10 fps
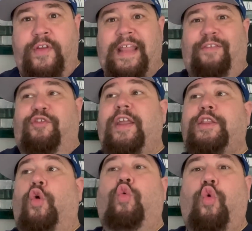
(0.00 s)
That's like
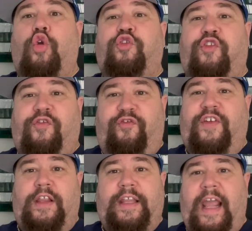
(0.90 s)
the worst
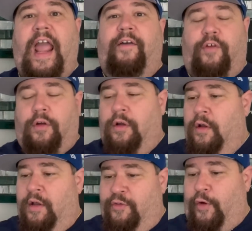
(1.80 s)
feeling ever.
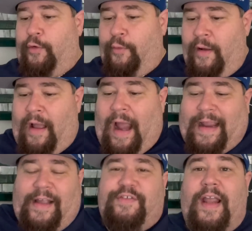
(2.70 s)
So I
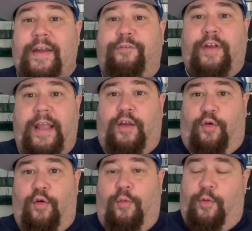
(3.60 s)
guess I could forget
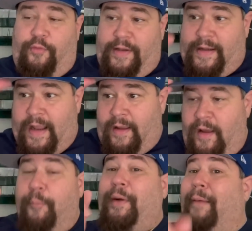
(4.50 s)
going to a movie today,
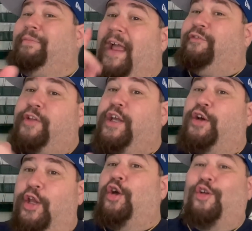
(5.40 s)
but I'm definitely
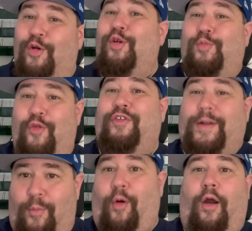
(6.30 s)
going to go to a movie
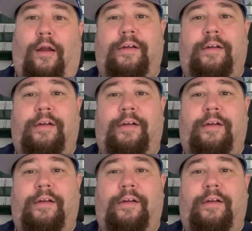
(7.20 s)
tomorrow.